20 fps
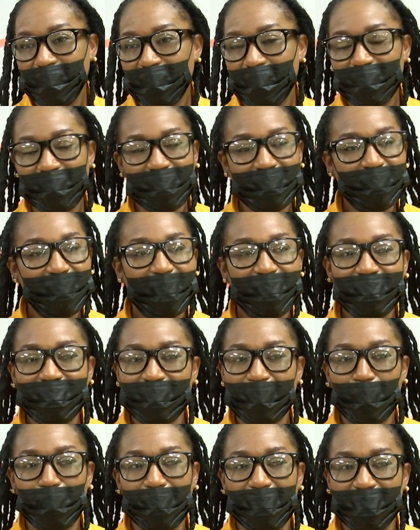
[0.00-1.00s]
And the sun
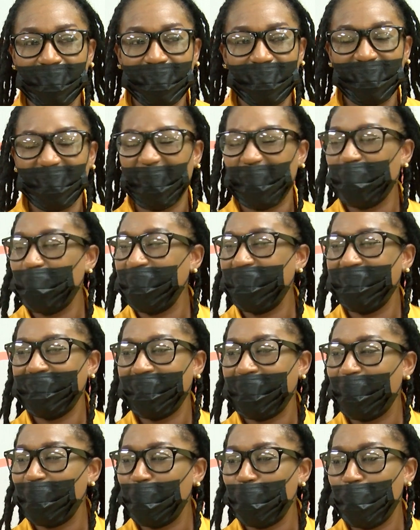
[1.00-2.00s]
is a blessing. I want to
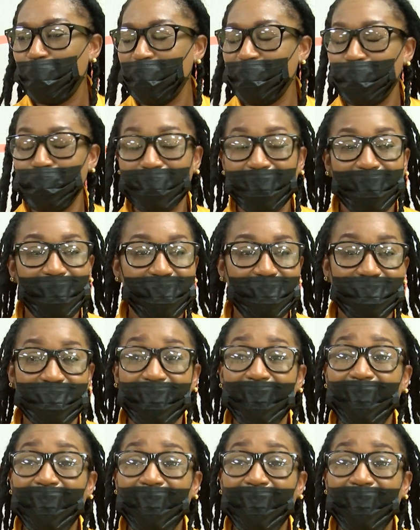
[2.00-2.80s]
thank God too because,